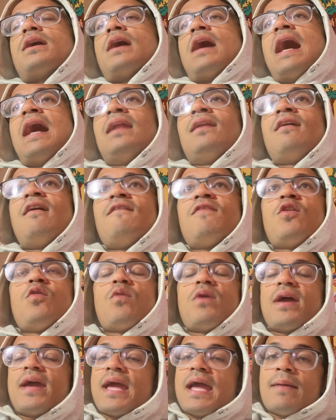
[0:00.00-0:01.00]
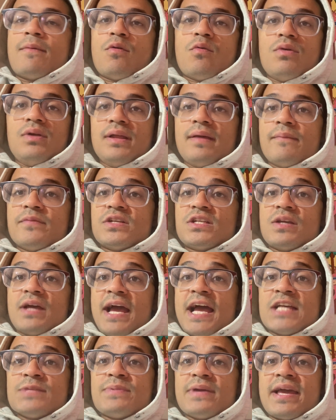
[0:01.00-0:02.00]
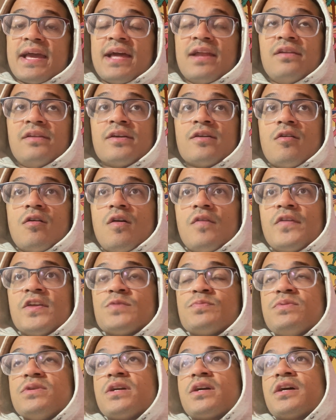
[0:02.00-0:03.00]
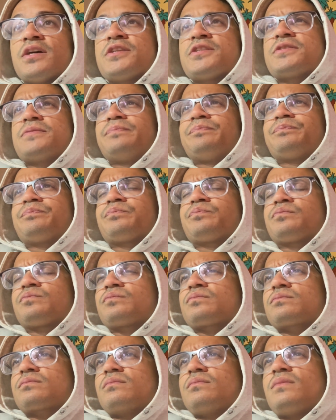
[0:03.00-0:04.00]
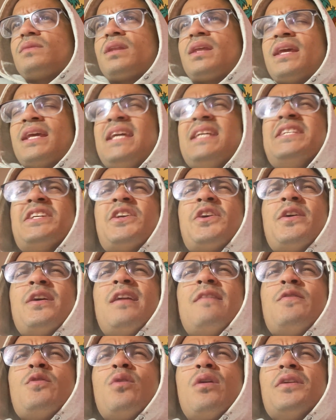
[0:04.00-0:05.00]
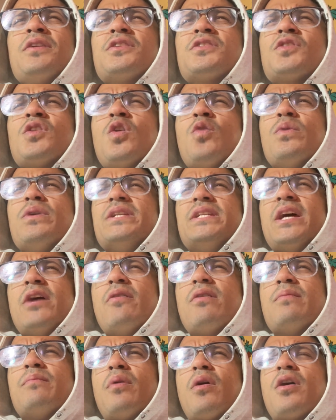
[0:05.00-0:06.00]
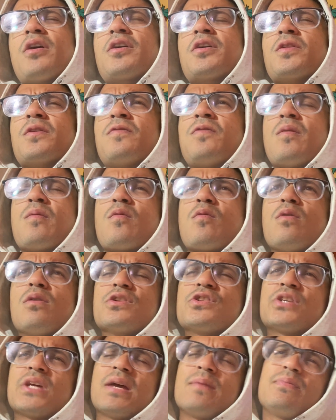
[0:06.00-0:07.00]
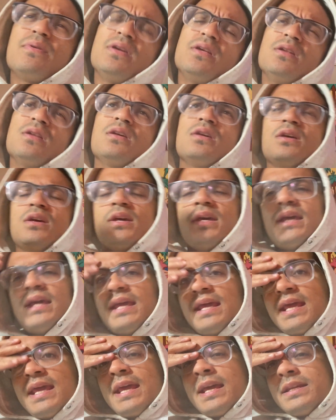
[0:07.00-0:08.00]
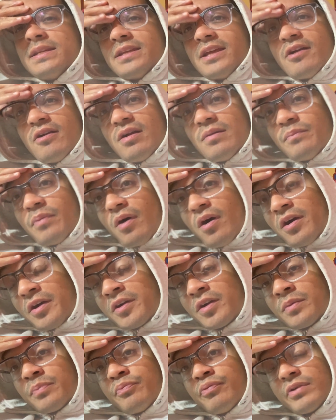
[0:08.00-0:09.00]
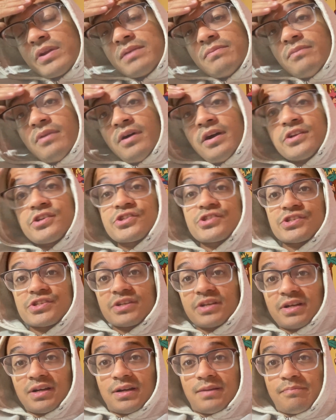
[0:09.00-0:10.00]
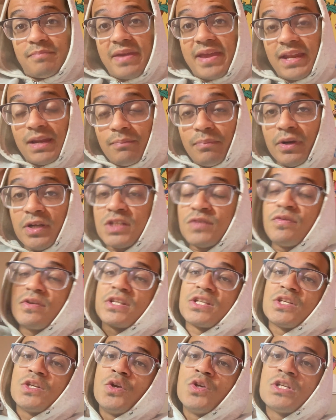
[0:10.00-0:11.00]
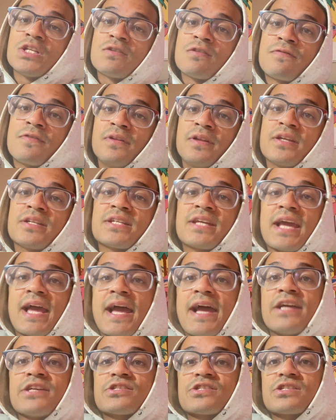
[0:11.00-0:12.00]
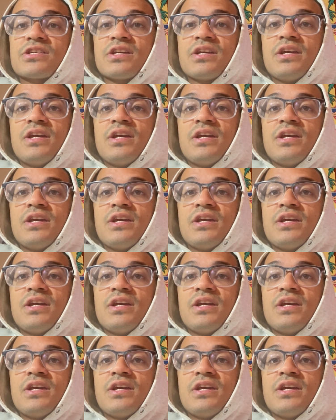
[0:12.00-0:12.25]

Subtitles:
I love the way Emma Williams has been handling all this, because he did an interview on DAZN with Darren Barker, the former world champion, and Darren Barker pretty much made a bunch of excuses for Felix Cash